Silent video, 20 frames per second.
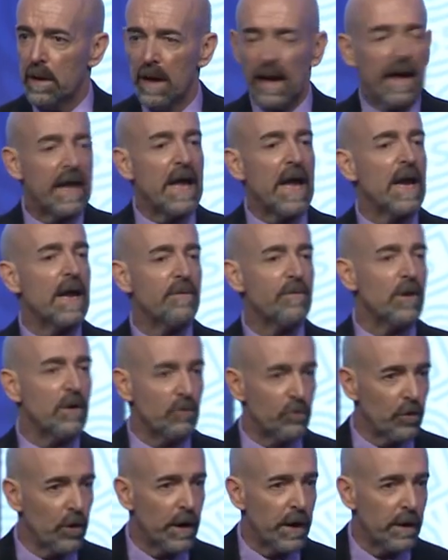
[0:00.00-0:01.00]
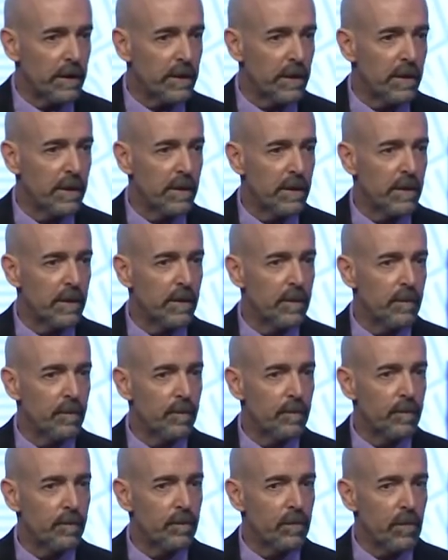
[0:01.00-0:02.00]
and I can't even enjoy it."
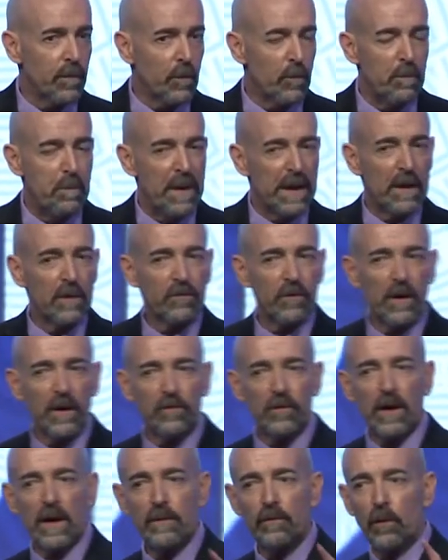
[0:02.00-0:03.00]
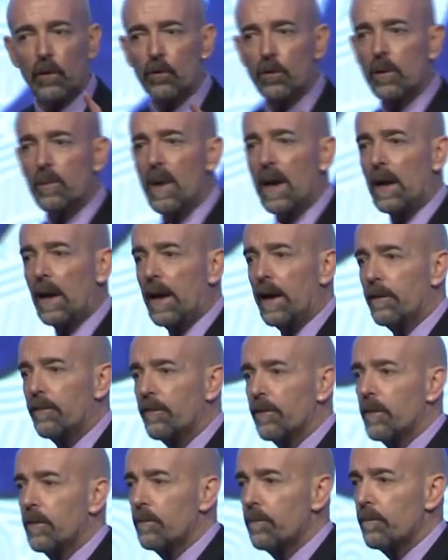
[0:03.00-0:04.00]
The biggest lesson I ever learned in my
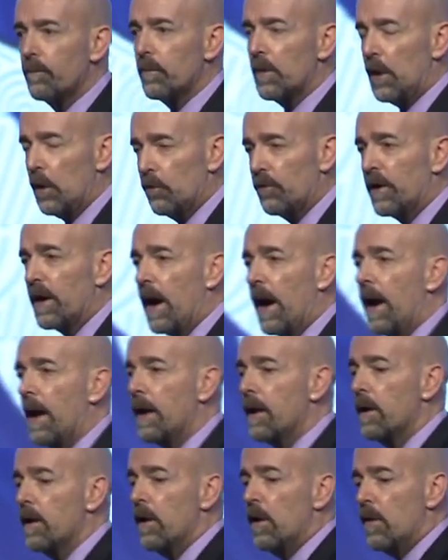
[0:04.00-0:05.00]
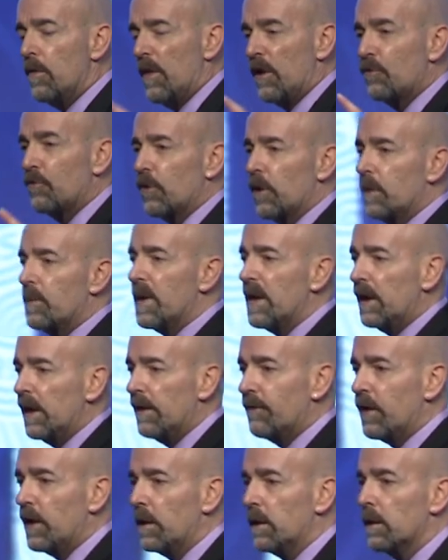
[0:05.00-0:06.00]
life. Here's a guy that should have been
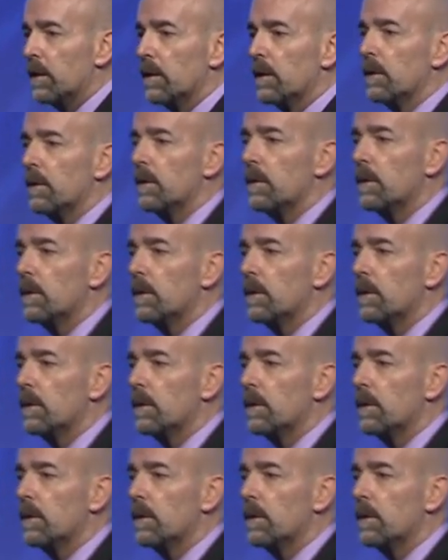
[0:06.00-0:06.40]
living